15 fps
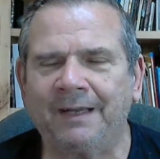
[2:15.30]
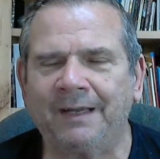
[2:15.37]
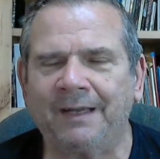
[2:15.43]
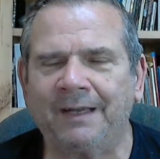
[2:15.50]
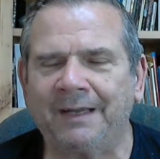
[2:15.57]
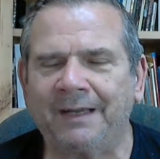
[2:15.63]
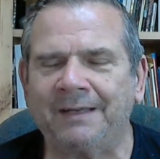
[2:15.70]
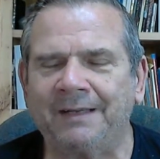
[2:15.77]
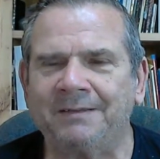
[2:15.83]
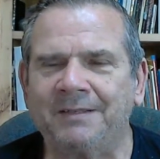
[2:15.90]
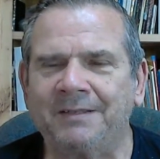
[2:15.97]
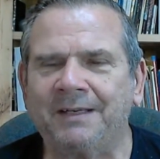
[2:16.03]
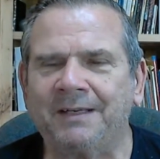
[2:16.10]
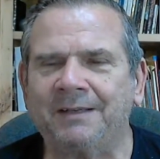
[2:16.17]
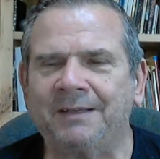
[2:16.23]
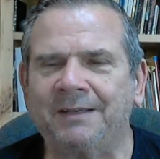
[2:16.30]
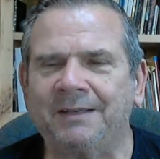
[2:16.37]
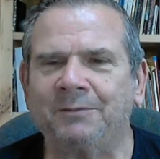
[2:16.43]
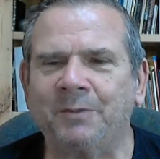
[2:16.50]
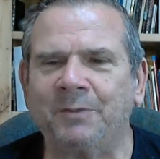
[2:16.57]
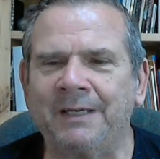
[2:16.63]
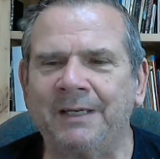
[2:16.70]
And
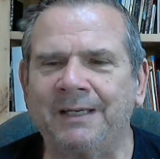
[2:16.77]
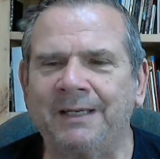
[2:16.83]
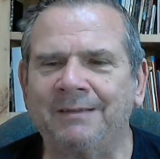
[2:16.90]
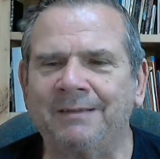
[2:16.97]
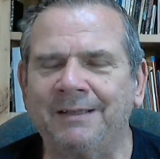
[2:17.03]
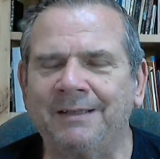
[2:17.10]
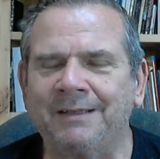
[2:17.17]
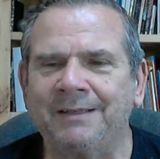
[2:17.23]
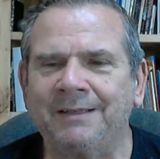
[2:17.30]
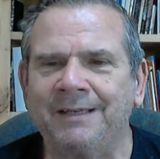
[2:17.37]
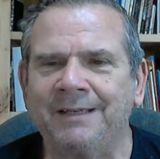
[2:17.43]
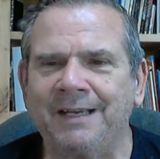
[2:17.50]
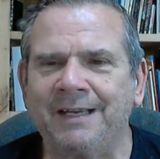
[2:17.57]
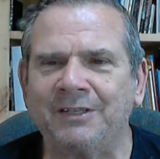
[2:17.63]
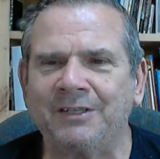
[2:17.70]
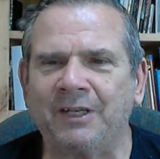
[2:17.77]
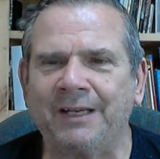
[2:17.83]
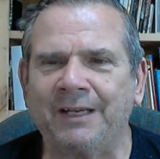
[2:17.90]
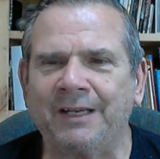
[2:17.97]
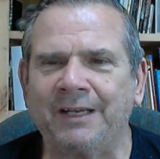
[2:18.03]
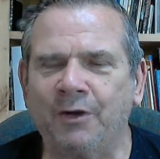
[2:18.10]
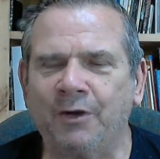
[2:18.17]
we can
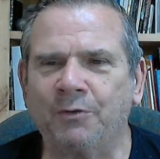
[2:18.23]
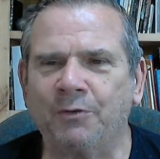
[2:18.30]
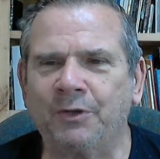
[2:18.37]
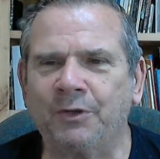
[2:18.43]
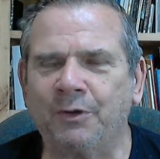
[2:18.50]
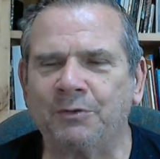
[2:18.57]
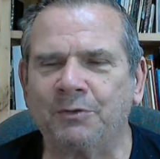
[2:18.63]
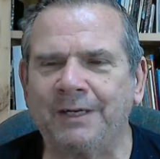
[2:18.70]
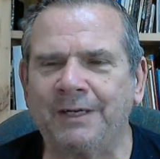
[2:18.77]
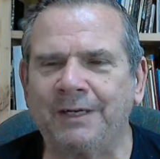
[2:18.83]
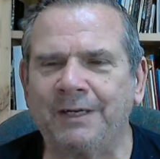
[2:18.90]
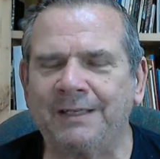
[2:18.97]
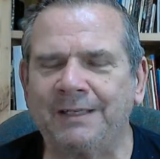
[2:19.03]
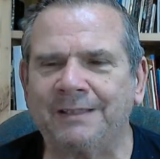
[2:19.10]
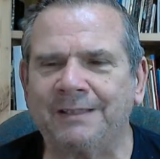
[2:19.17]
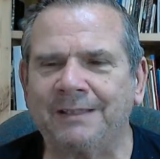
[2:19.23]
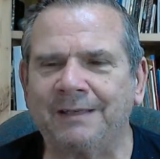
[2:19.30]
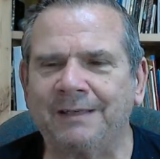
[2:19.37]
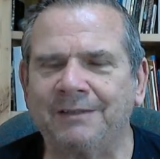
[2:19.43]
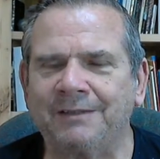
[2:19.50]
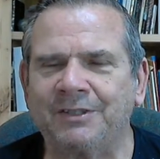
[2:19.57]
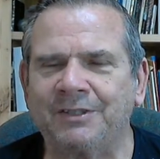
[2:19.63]
easily go to those cities
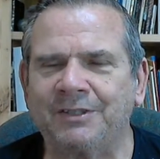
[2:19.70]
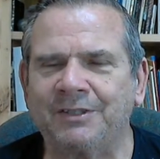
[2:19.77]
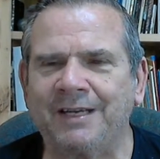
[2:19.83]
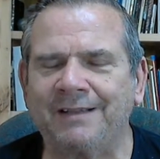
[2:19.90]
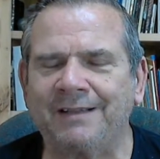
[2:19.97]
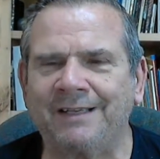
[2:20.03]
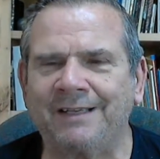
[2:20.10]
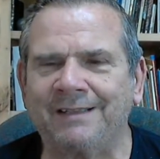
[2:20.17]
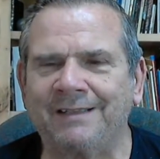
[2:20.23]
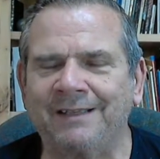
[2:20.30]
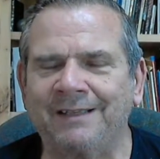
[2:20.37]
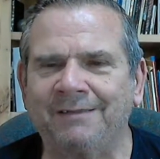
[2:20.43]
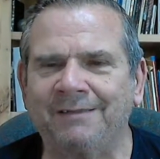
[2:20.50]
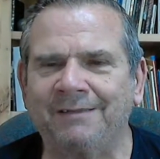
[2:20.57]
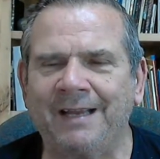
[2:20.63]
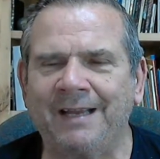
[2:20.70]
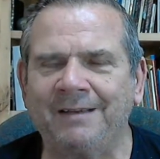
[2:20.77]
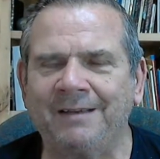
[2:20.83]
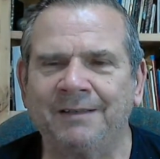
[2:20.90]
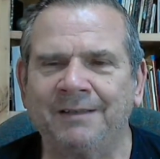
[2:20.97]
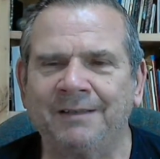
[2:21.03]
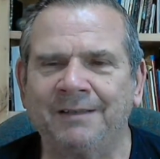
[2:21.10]
and see that
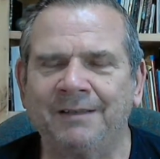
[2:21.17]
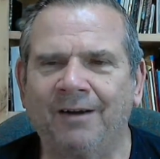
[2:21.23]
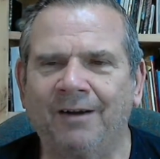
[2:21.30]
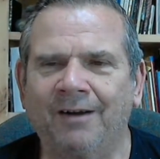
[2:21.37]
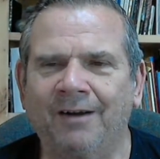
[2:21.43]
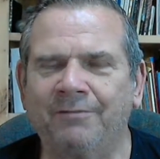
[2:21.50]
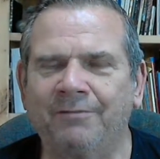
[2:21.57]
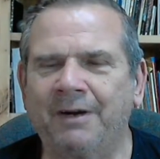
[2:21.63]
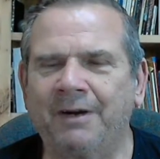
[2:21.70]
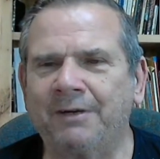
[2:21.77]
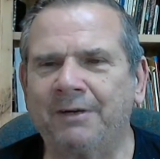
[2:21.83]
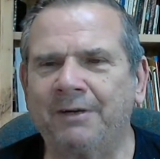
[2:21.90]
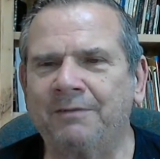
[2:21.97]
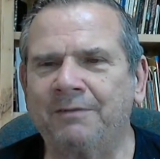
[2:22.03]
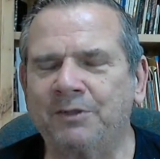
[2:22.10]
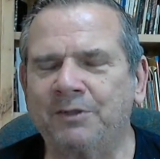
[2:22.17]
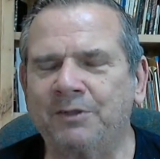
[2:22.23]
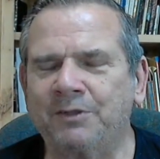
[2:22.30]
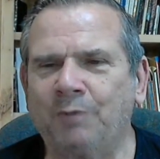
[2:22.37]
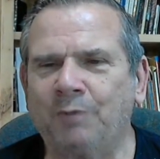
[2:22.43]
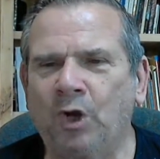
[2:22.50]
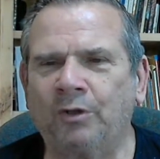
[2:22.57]
they are very
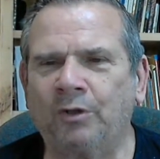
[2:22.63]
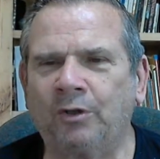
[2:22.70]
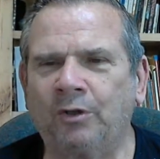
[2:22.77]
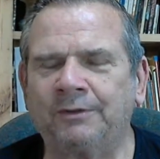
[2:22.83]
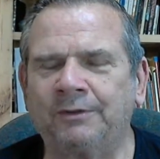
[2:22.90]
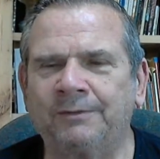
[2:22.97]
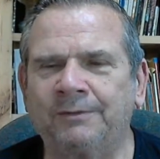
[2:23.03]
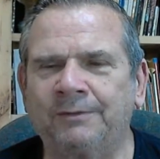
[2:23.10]
small,